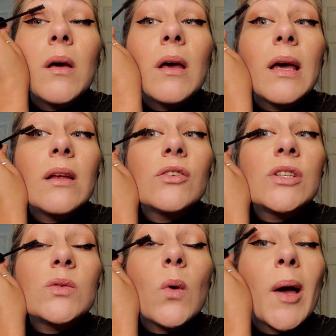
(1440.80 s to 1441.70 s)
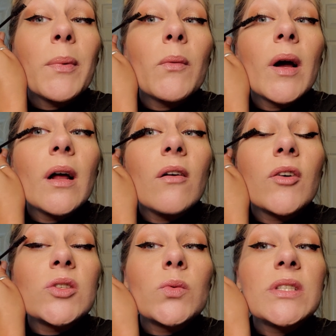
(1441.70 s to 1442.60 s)
And just wipe it right off,
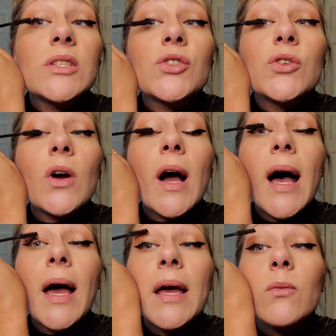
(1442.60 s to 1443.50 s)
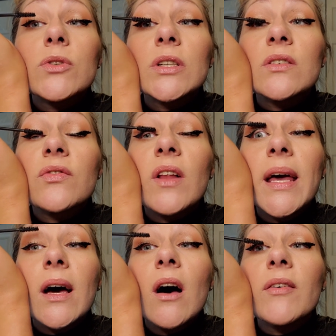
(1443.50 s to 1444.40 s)
because once it's dry, it will just
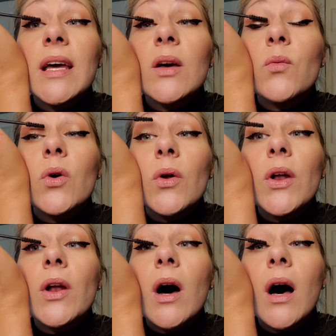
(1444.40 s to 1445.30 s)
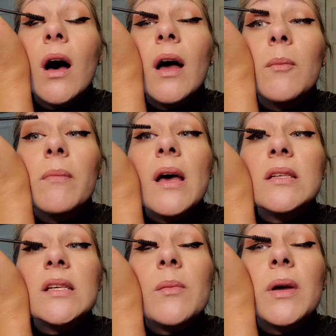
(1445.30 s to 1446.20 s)
flake off and it will not
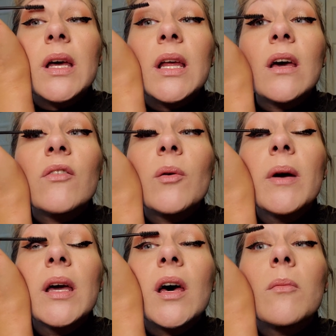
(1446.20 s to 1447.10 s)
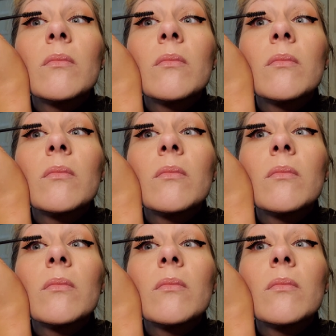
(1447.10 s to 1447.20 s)
mess up any of your makeup.